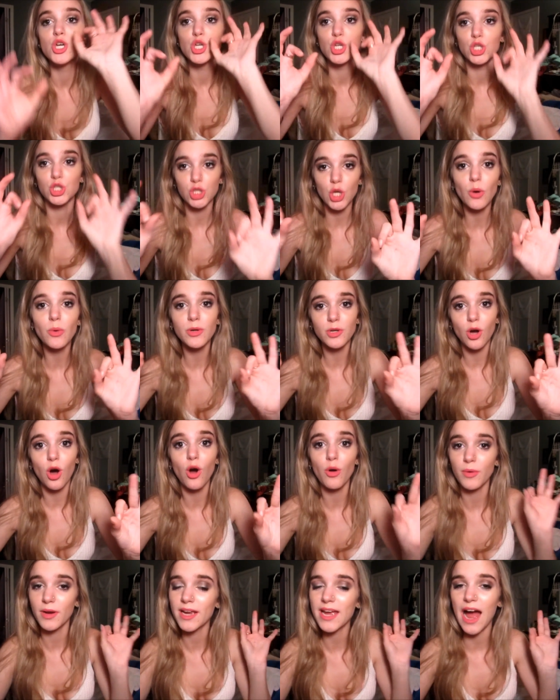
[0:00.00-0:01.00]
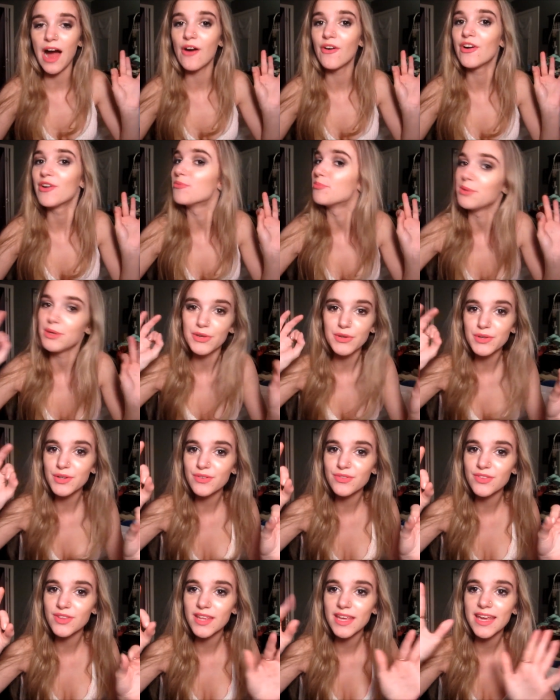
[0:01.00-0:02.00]
So it'll all work out
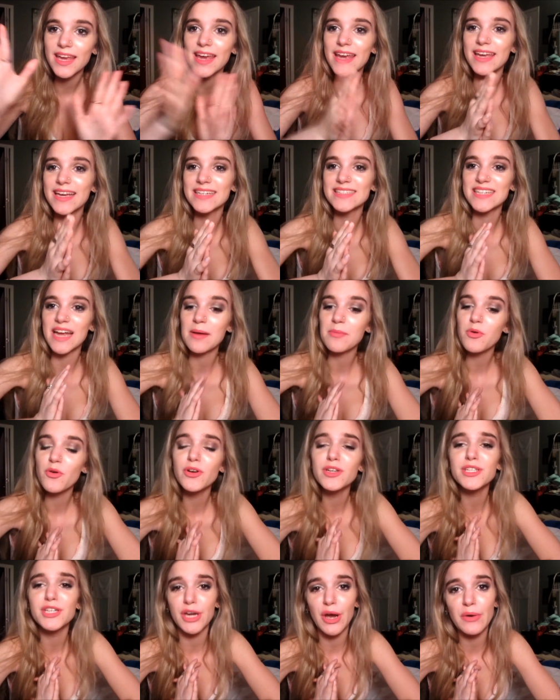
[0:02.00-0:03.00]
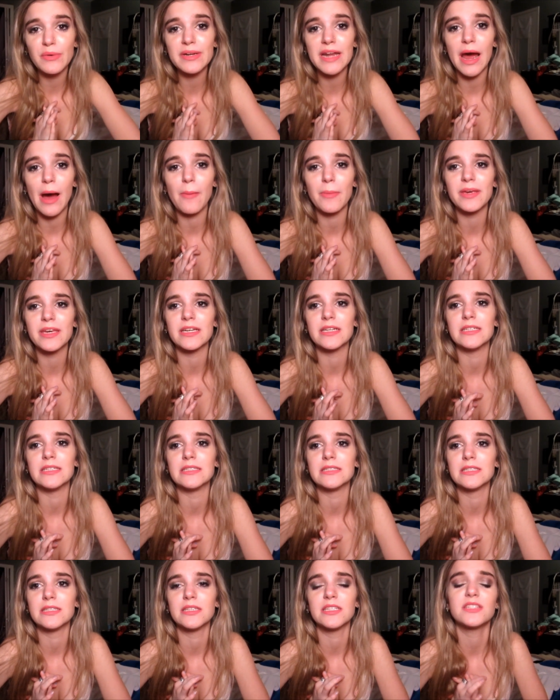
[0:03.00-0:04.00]
beautifully, and I'm going to go now
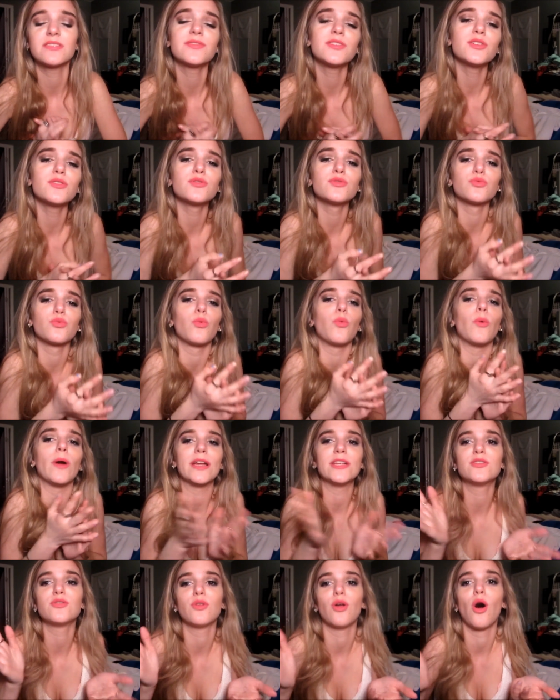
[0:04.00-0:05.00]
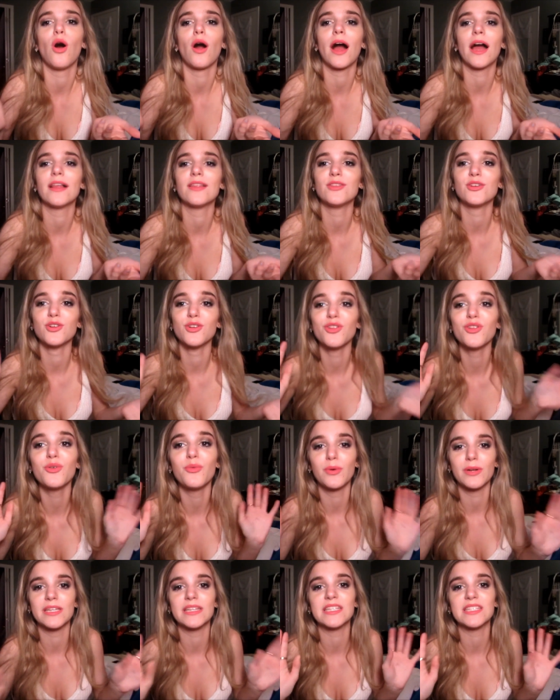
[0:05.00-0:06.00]
because this video is way too long. I literally
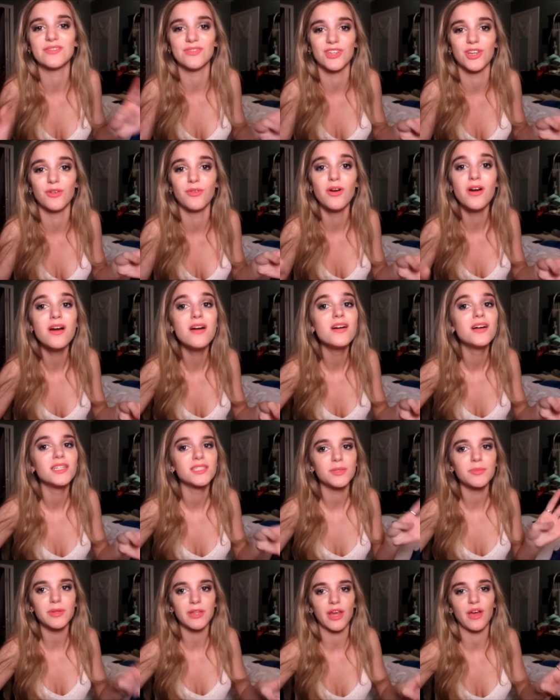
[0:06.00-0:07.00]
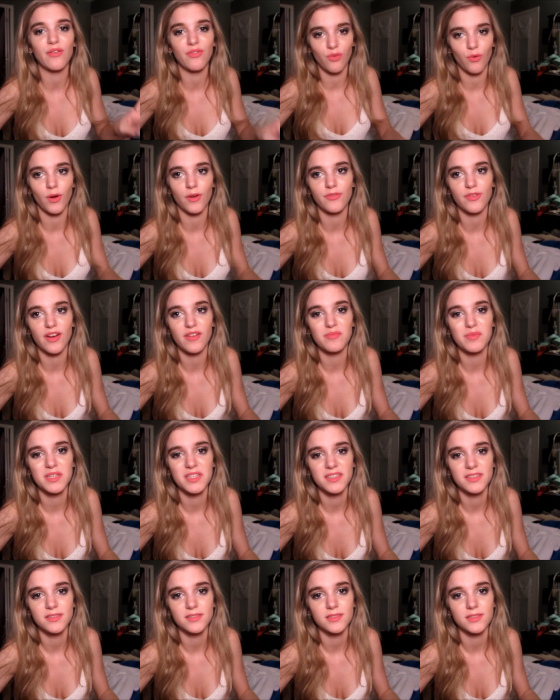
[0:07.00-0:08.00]
wanted this video to be like four or five
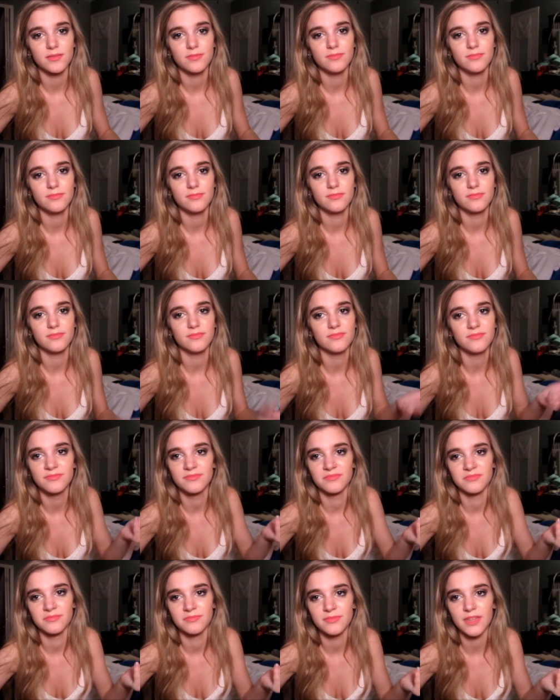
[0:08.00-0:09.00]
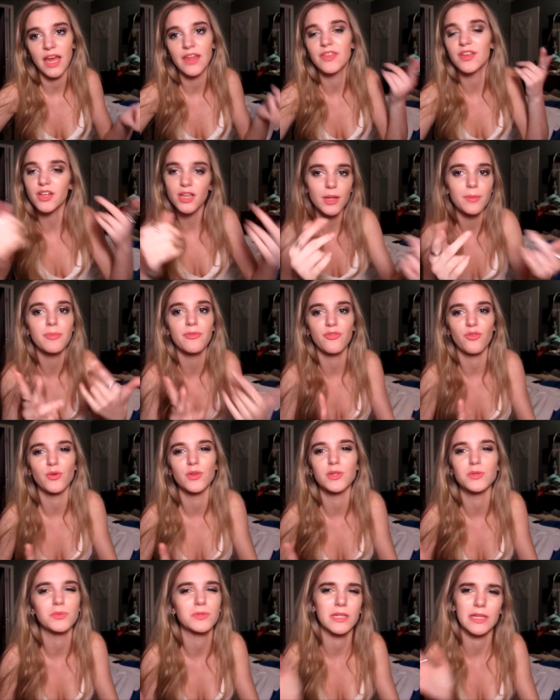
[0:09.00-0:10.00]
minutes. And the clip before
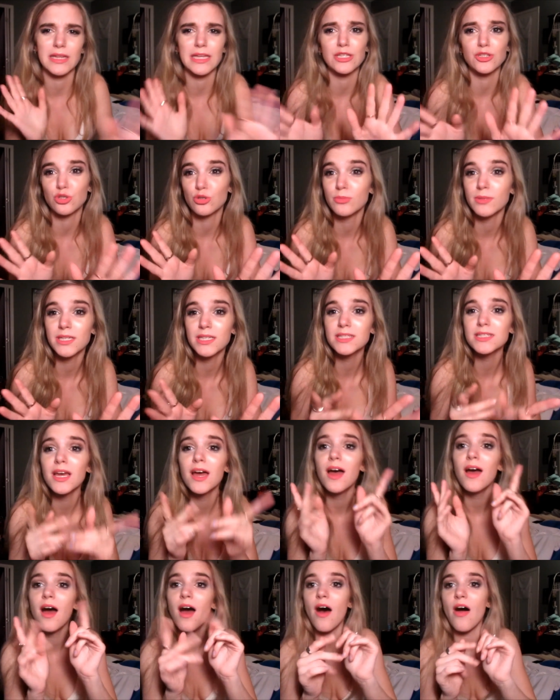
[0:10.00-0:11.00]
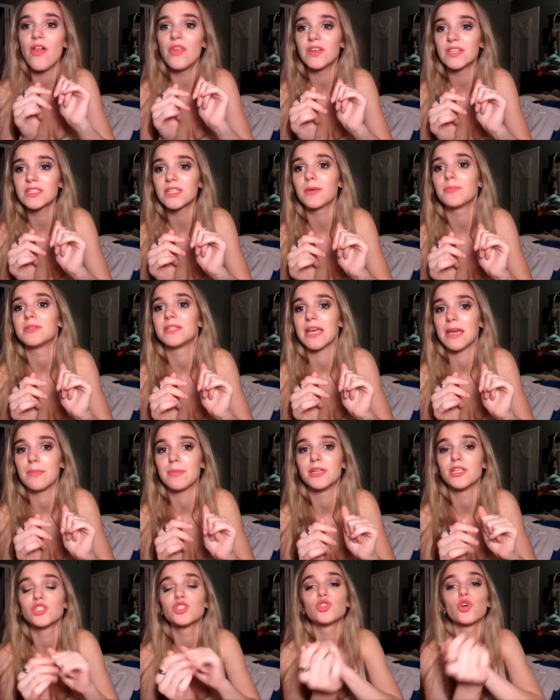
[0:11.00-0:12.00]
this was, I think, two minutes, and this clip is eight
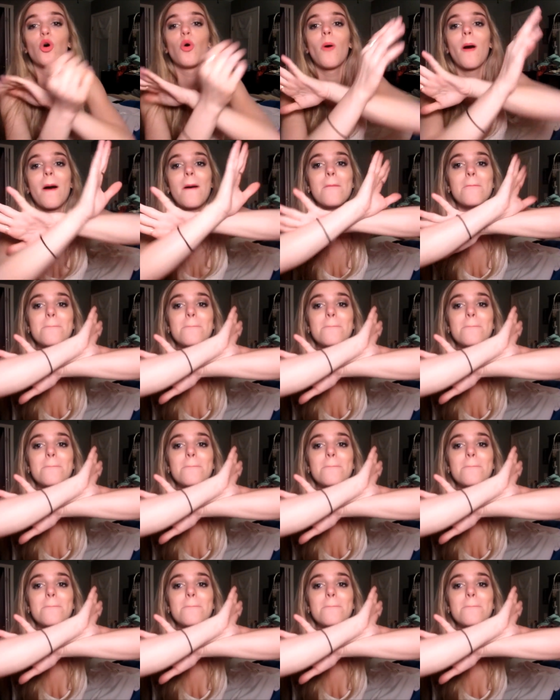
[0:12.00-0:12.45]
minutes, so